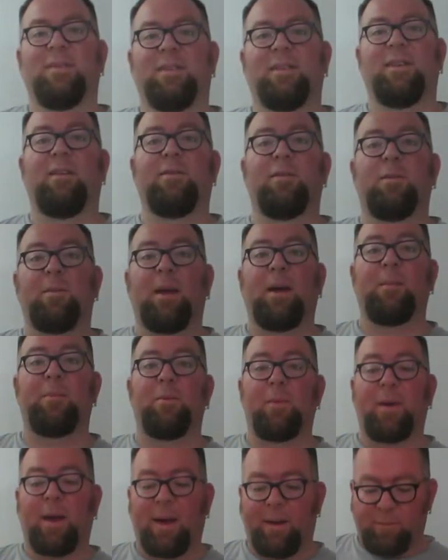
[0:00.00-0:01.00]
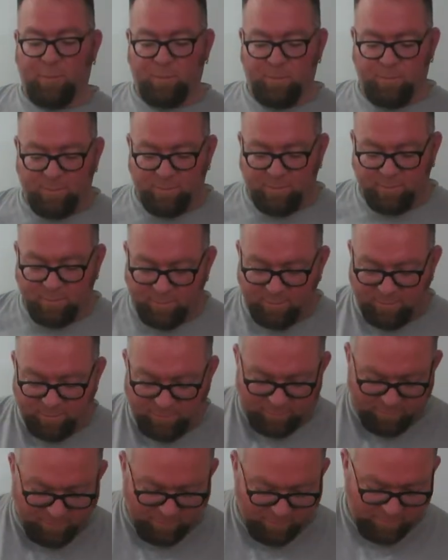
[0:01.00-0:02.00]
Enough to be happy about them.
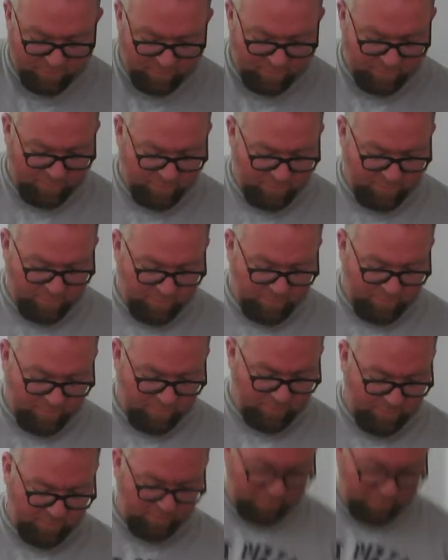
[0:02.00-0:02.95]
Yep, exactly.